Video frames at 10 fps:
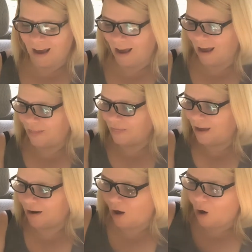And
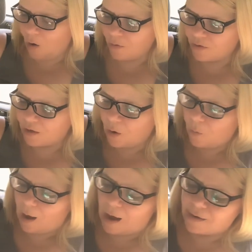then
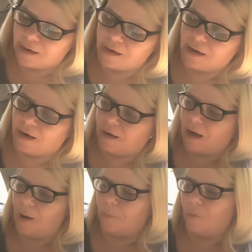also I did get a
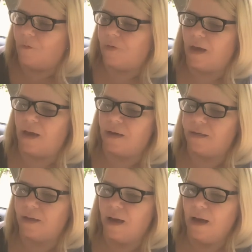couple of
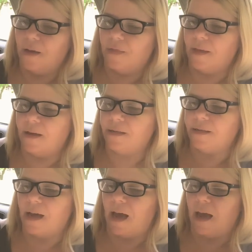these. These
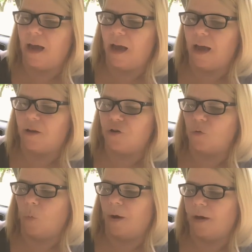say
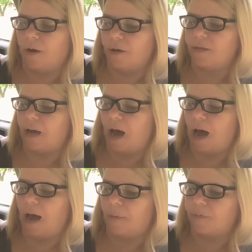enjoy good
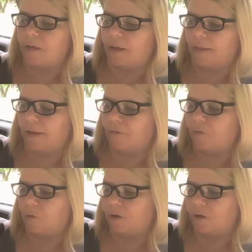times, live for